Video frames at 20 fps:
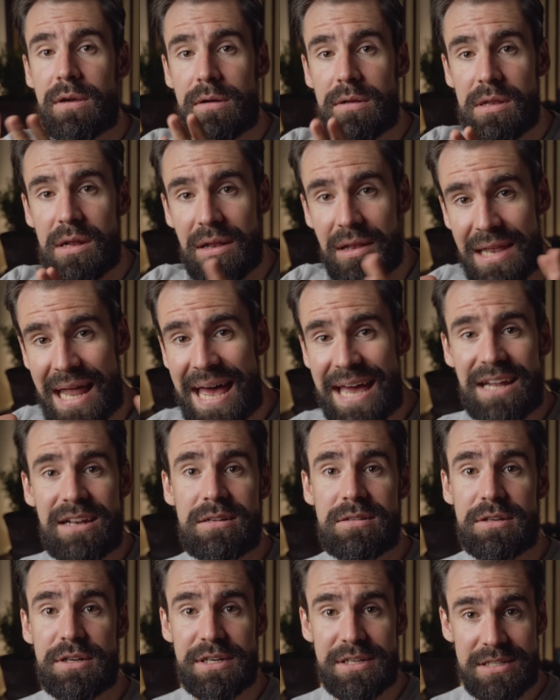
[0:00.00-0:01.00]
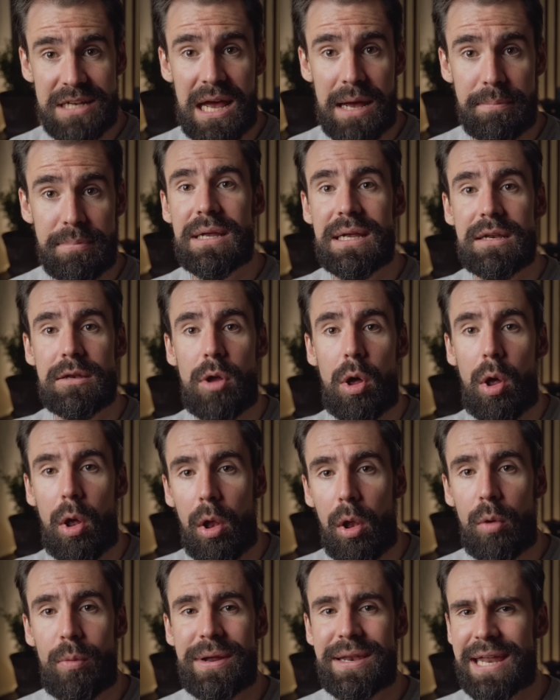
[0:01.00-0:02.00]
the last step is
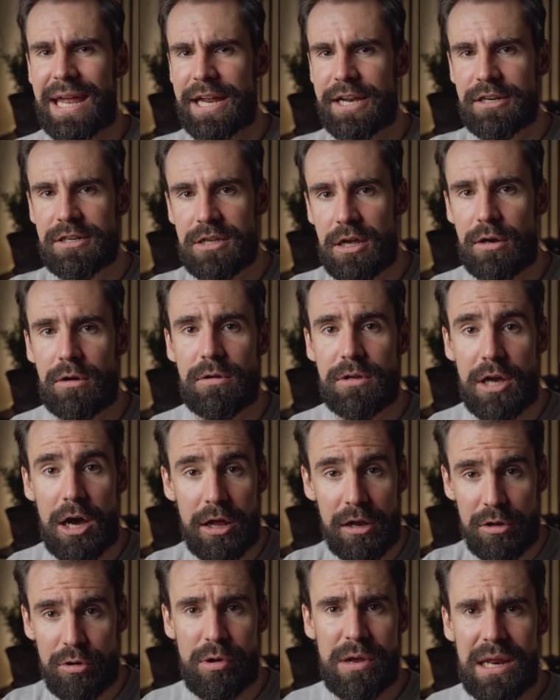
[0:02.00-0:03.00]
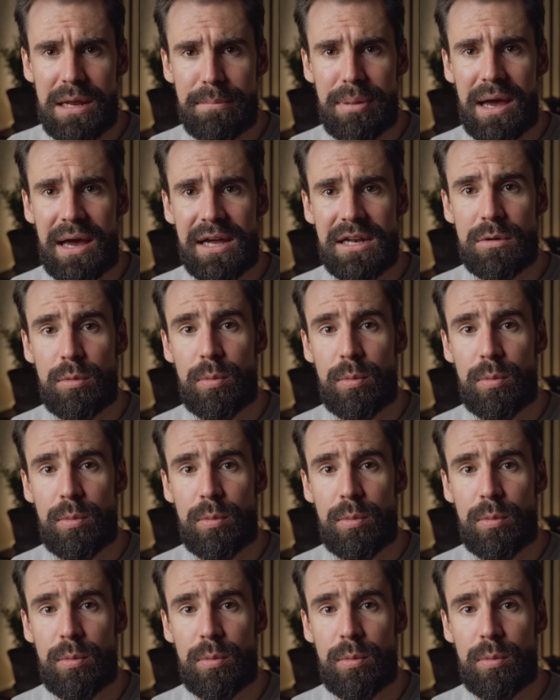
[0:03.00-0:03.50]
always a subtle color grading pass